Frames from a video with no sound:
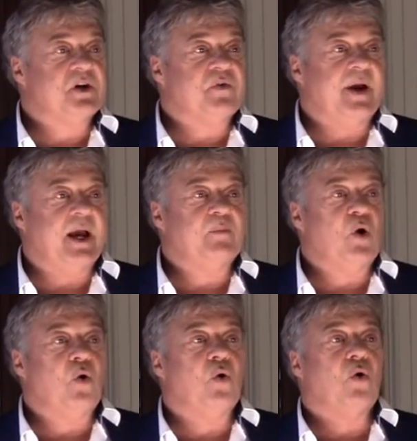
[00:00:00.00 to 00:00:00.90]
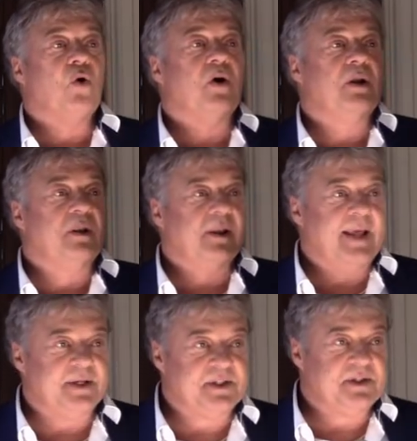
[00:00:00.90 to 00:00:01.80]
a gram or
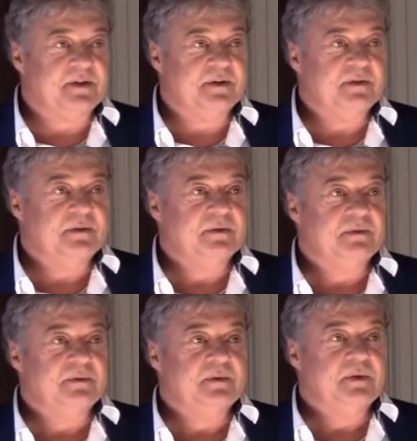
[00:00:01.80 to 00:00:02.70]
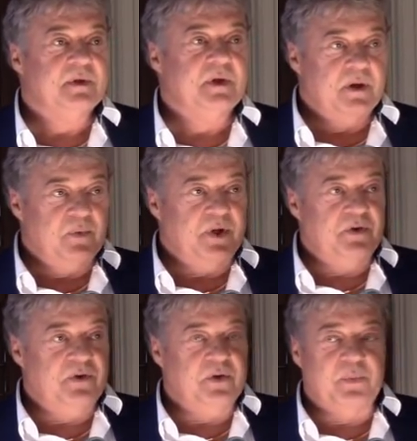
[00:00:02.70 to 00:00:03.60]
less. When
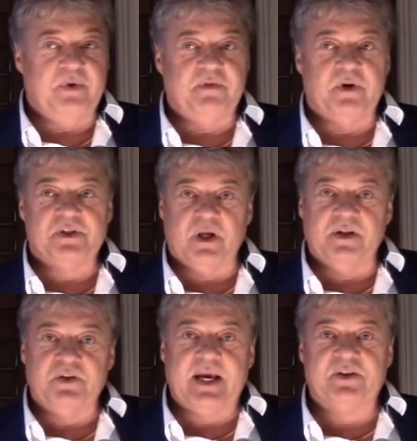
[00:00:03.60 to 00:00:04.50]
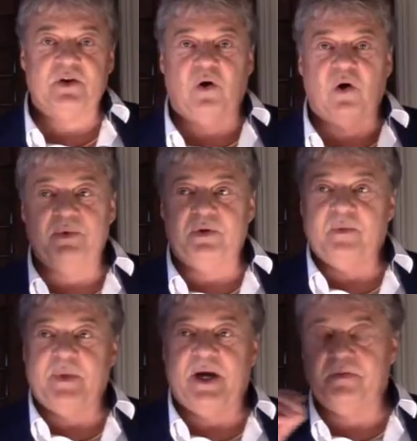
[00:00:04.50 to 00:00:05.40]
you do the reverse, I'll let you guys go home and do
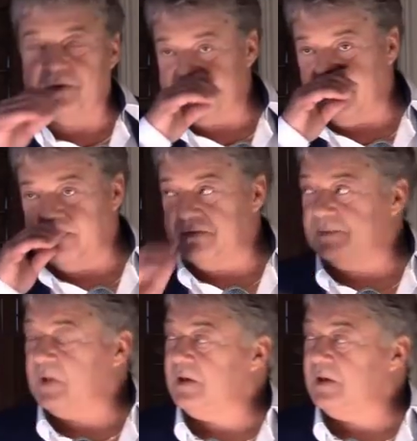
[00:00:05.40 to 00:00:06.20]
the math for yourself.